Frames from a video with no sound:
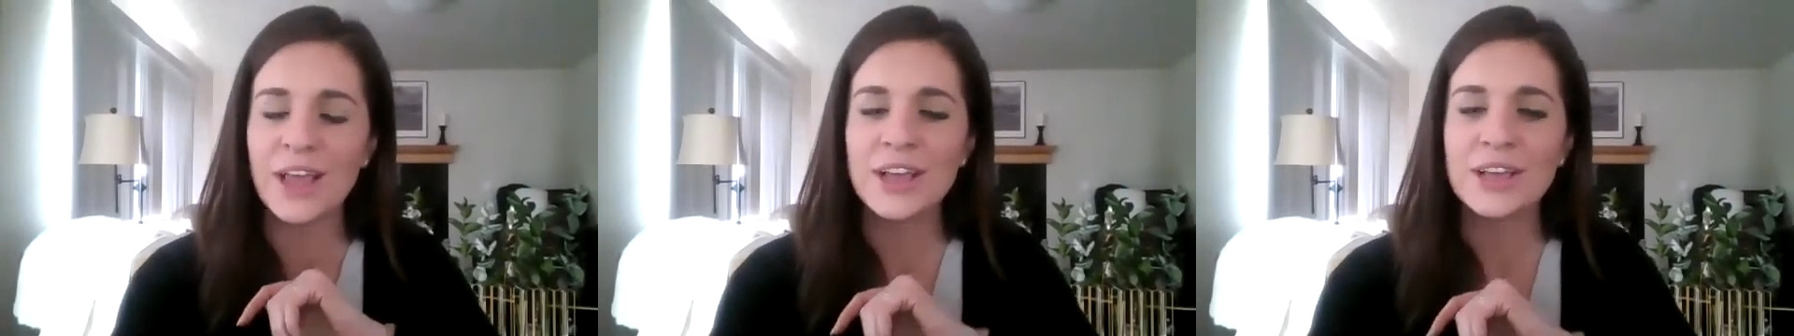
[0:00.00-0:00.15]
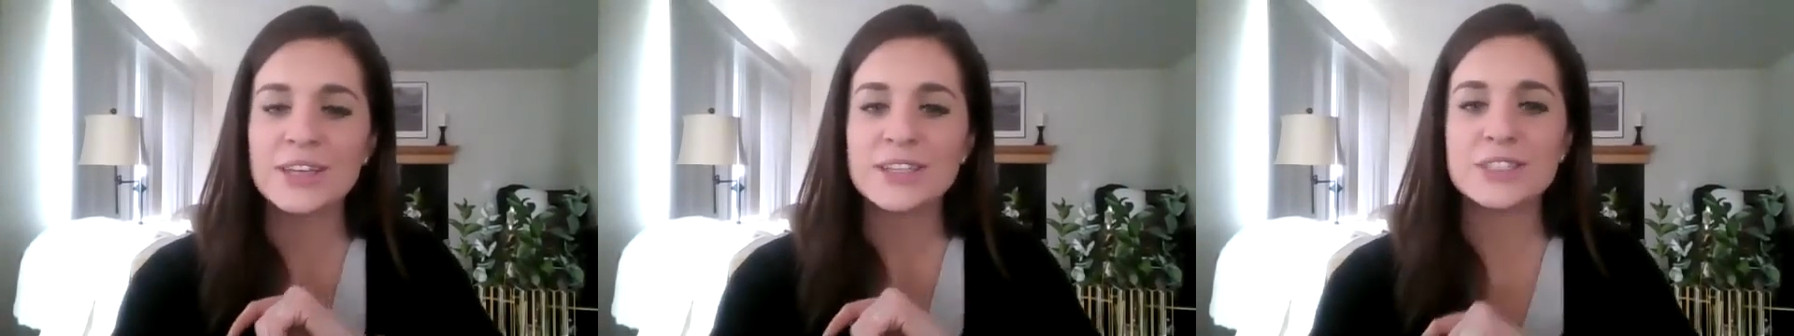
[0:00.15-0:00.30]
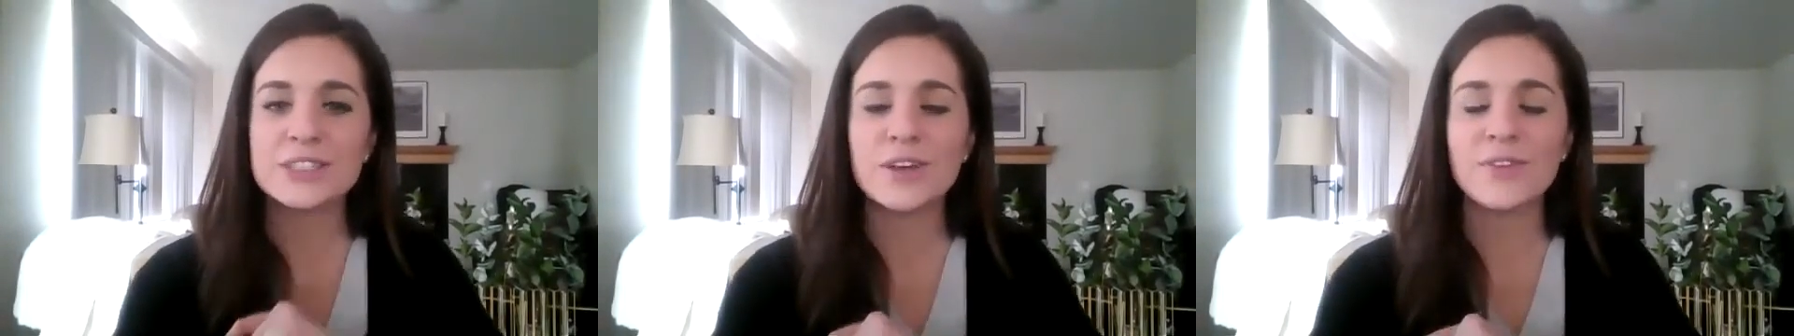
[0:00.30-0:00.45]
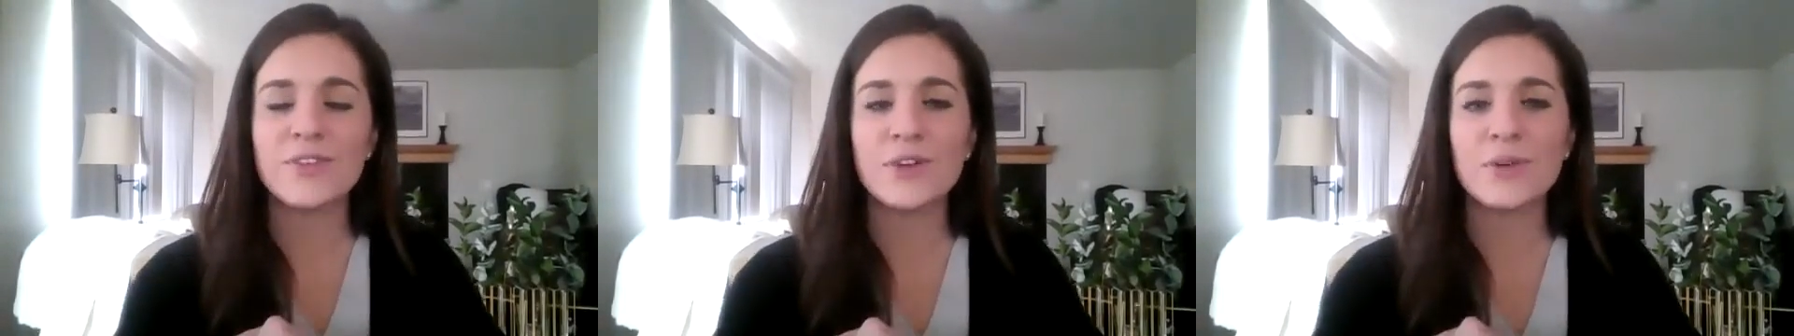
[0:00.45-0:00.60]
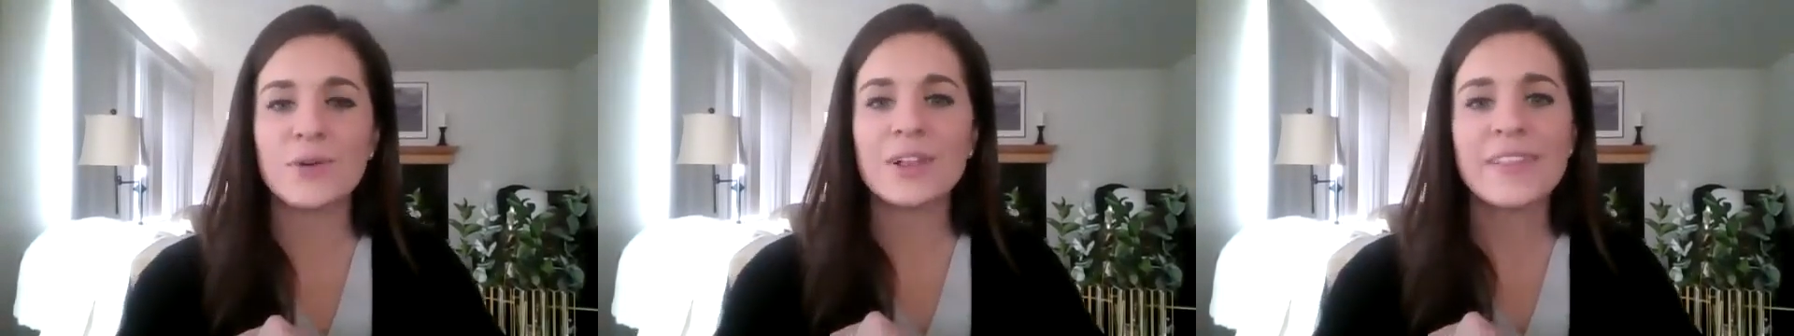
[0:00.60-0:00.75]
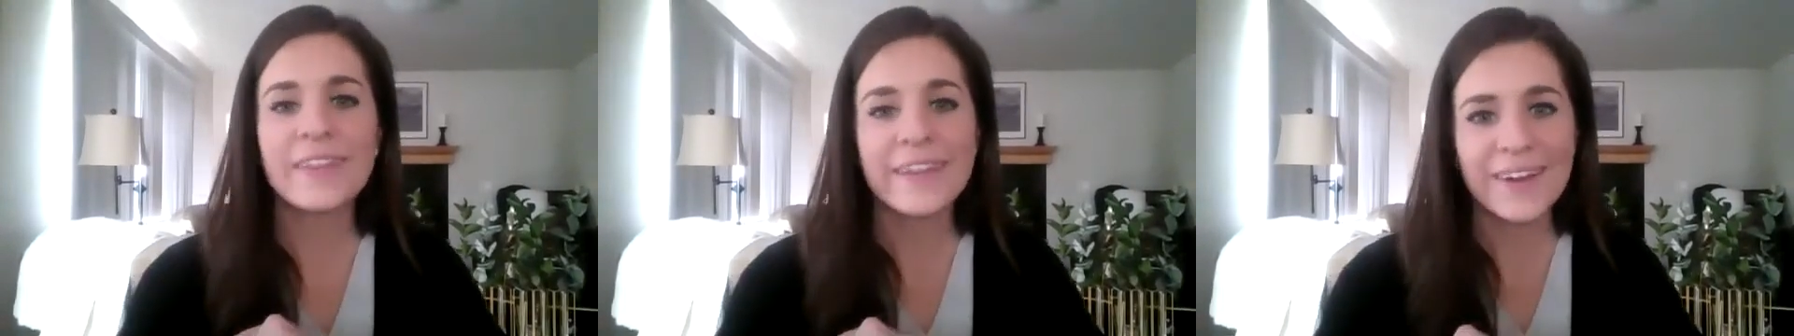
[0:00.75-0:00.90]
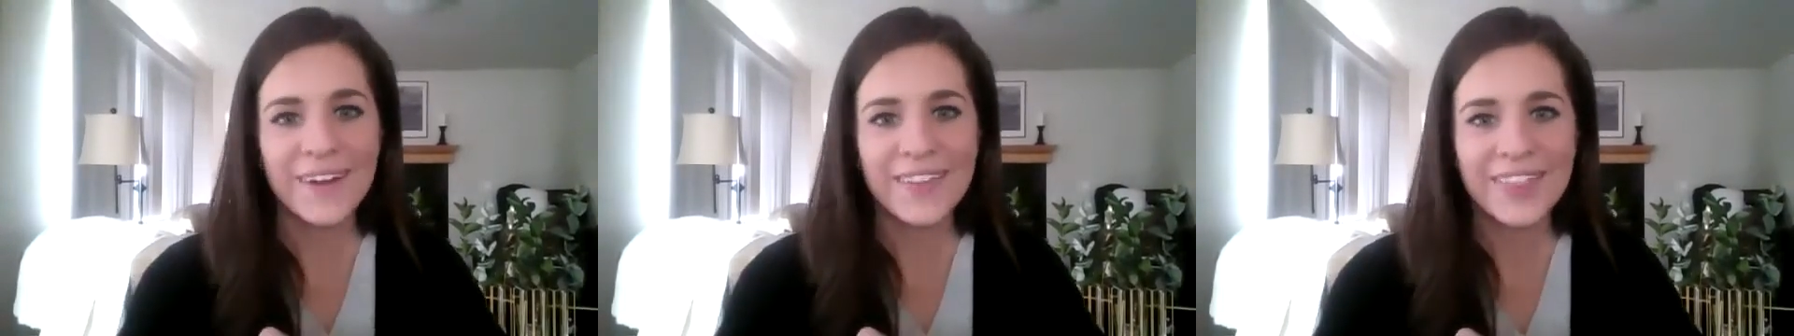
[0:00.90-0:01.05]
So if you
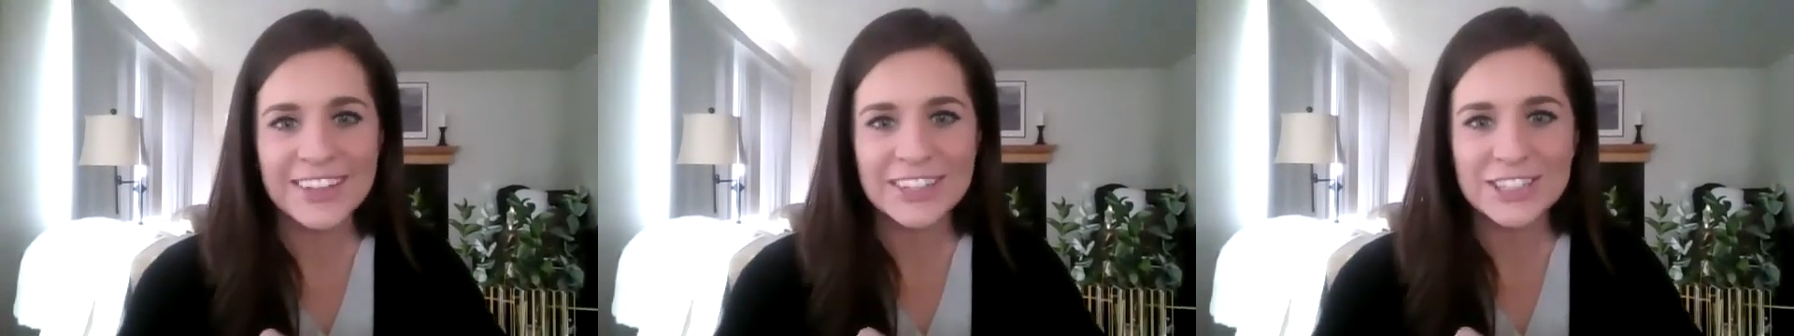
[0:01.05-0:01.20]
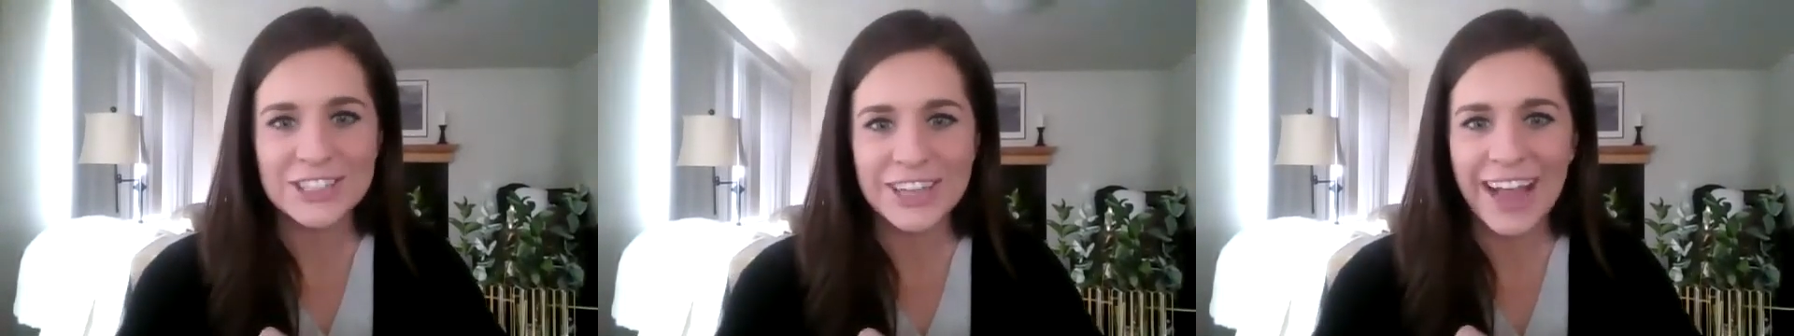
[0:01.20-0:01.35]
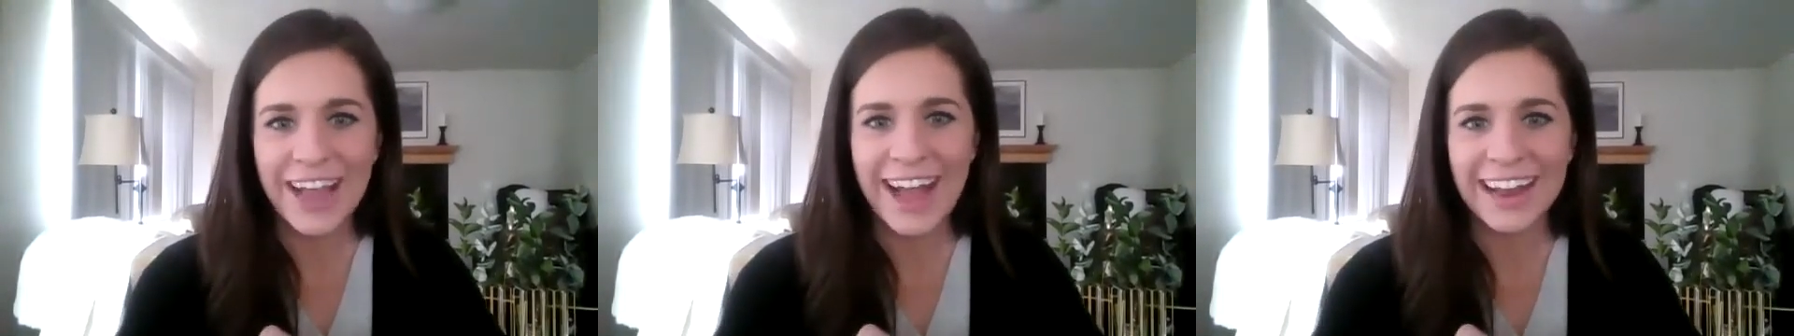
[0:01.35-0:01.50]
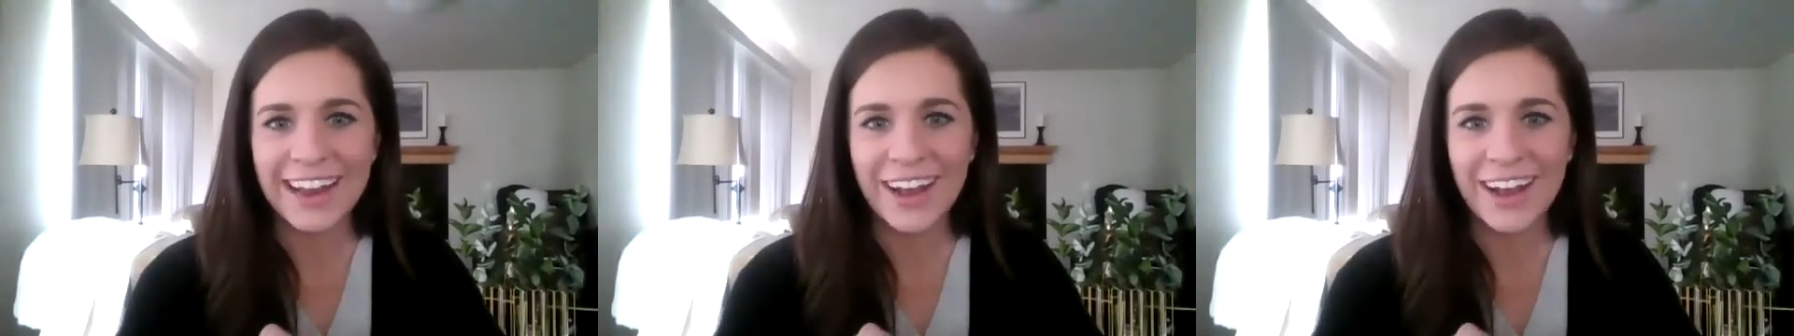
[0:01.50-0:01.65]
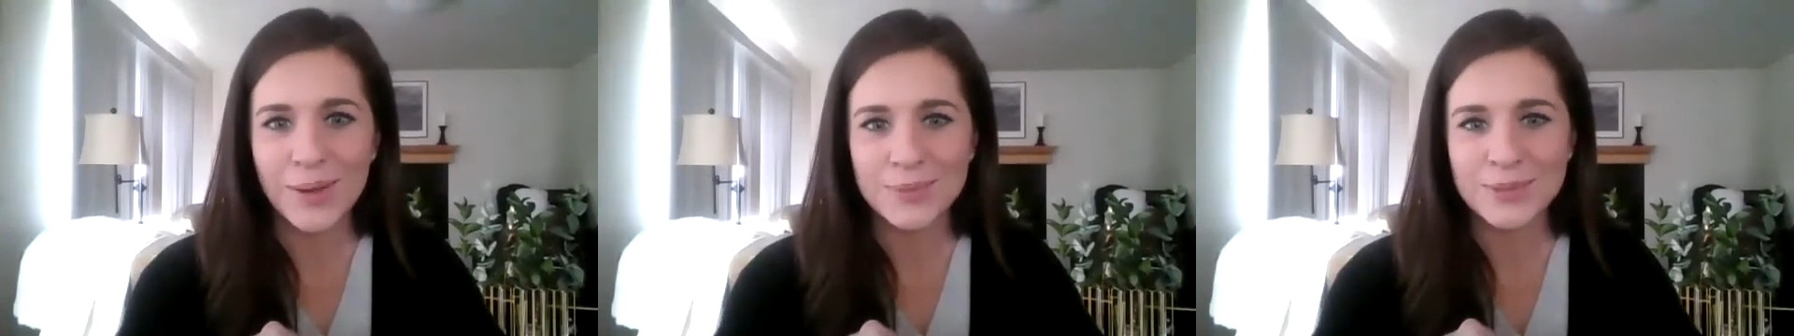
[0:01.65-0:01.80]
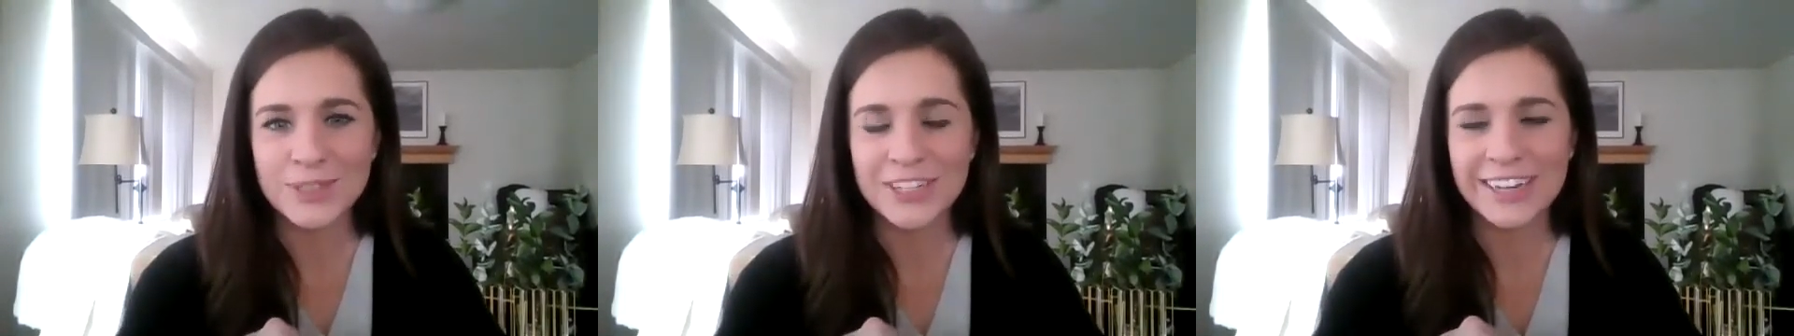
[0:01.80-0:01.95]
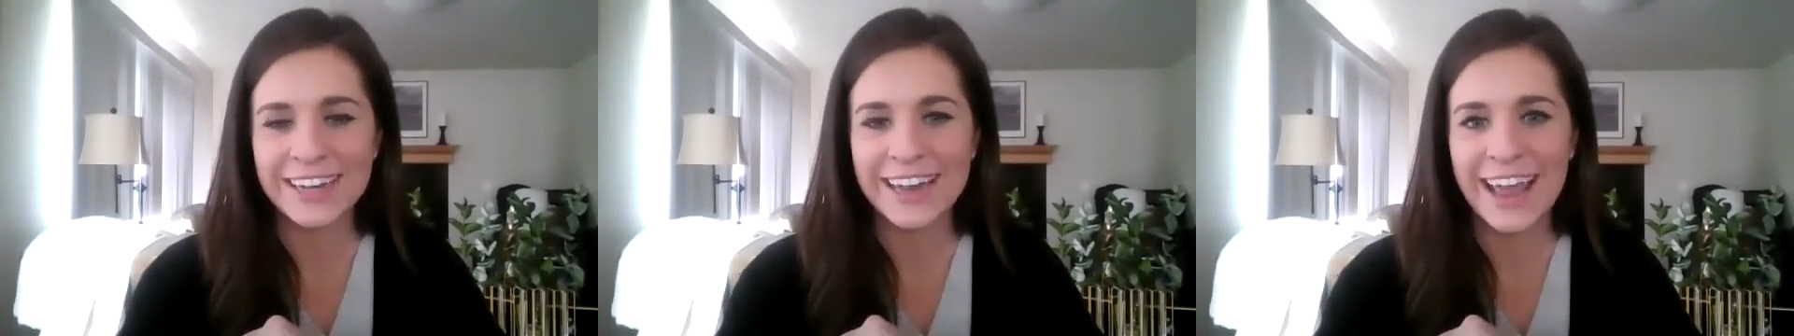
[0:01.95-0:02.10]
click on the chat
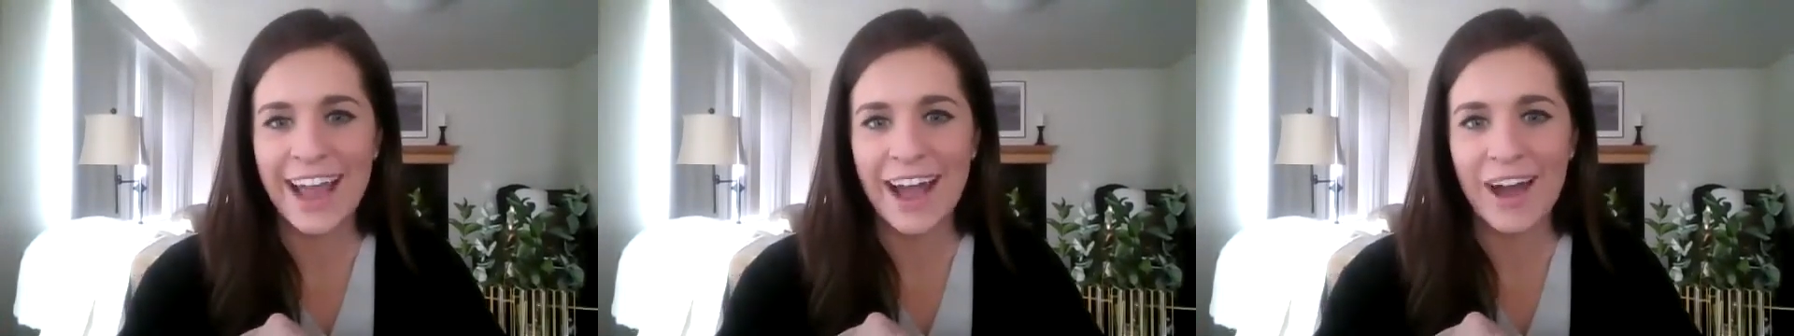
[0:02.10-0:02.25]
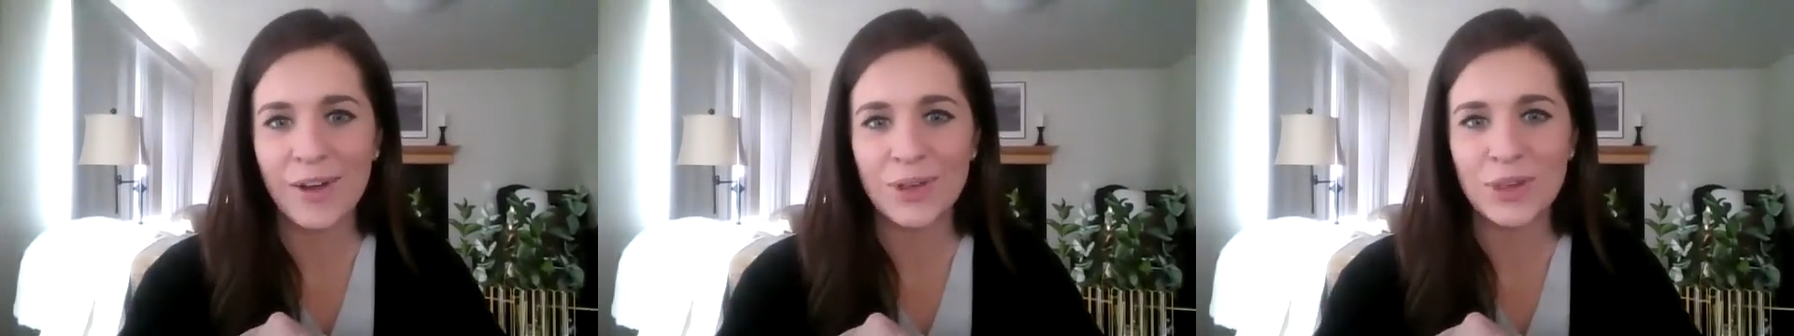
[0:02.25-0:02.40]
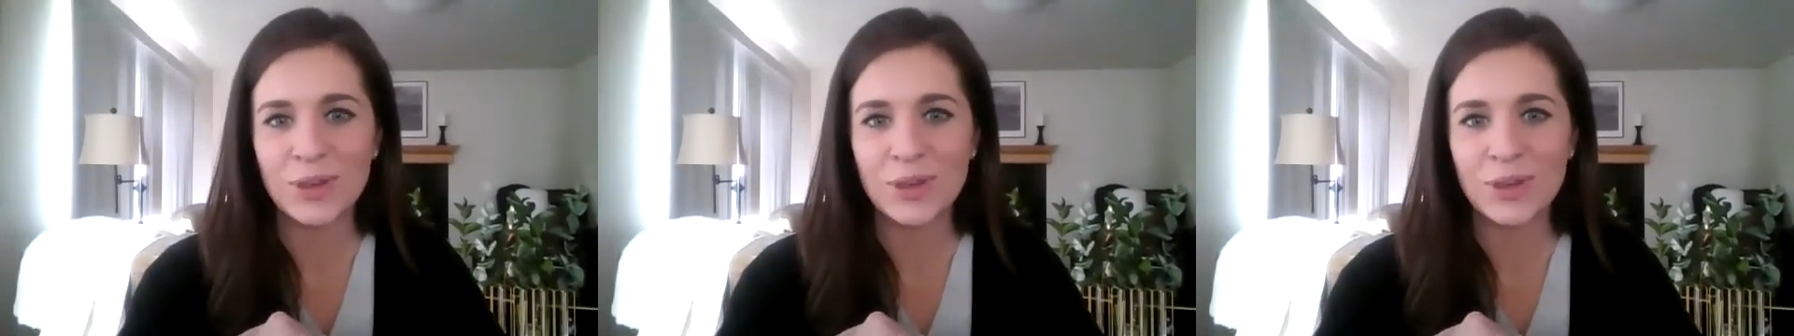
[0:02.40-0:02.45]
option now,